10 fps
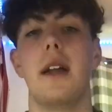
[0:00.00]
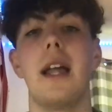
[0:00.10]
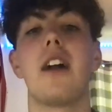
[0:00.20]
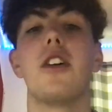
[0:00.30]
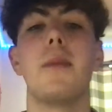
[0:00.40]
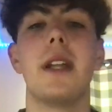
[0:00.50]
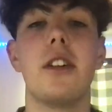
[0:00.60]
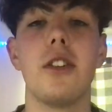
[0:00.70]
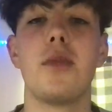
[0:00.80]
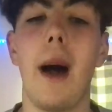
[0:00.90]
And that company
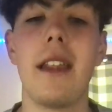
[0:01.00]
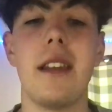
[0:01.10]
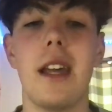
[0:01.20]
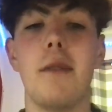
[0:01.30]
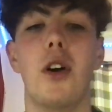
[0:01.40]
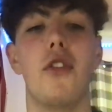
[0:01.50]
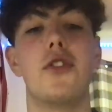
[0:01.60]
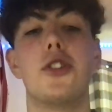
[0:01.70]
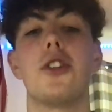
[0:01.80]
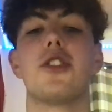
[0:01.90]
goes by the name of
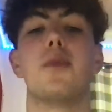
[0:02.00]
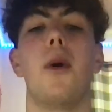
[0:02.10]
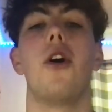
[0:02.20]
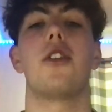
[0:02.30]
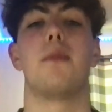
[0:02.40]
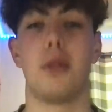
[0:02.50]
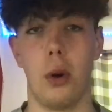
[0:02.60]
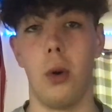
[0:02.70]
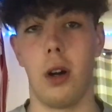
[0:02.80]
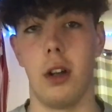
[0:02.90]
Just Sport
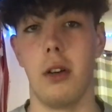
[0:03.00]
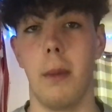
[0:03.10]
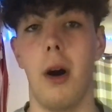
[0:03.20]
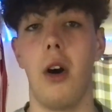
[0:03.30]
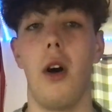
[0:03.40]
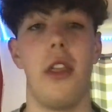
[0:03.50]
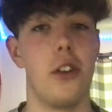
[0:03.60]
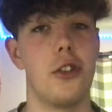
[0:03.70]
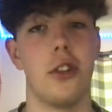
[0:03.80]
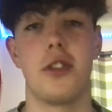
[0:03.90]
Pro Club, or the
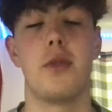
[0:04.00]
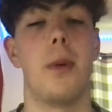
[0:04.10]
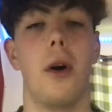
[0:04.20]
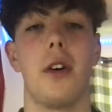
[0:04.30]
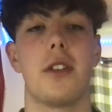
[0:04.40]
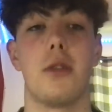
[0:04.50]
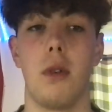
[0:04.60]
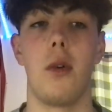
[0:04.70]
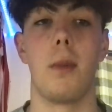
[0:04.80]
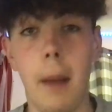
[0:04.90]
Just Sport Group.